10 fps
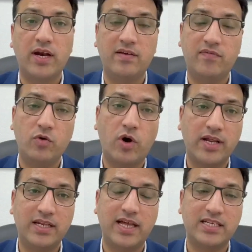And if you are
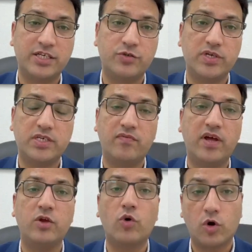in that situation where
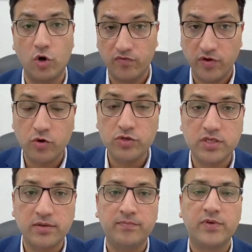you're confused,